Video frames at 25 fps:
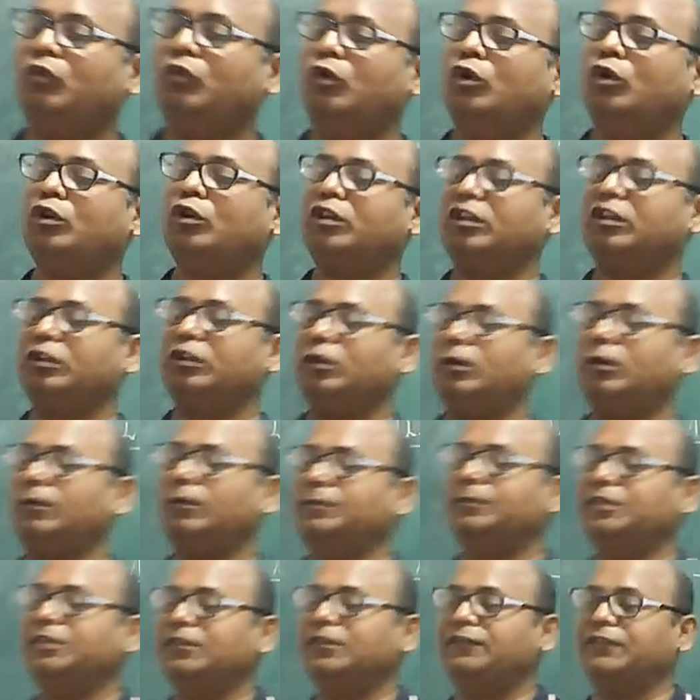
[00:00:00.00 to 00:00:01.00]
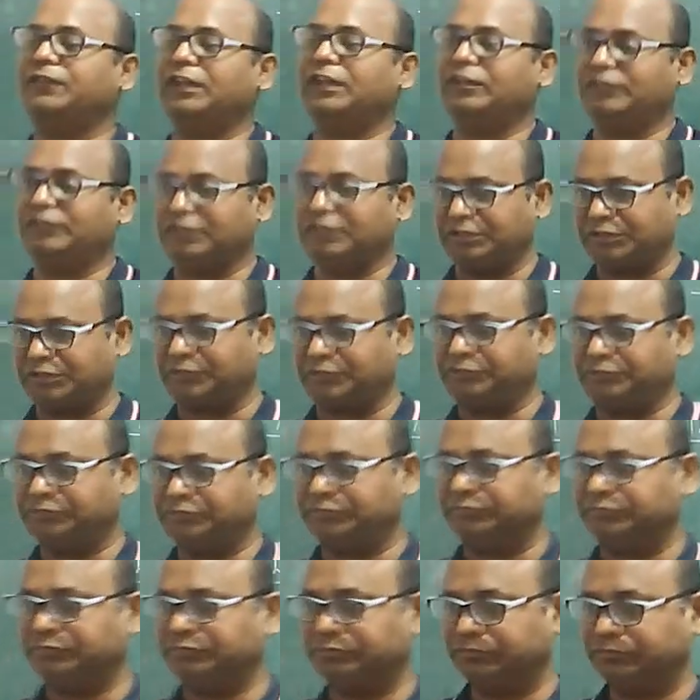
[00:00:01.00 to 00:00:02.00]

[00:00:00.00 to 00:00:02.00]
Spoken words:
whole of the flower?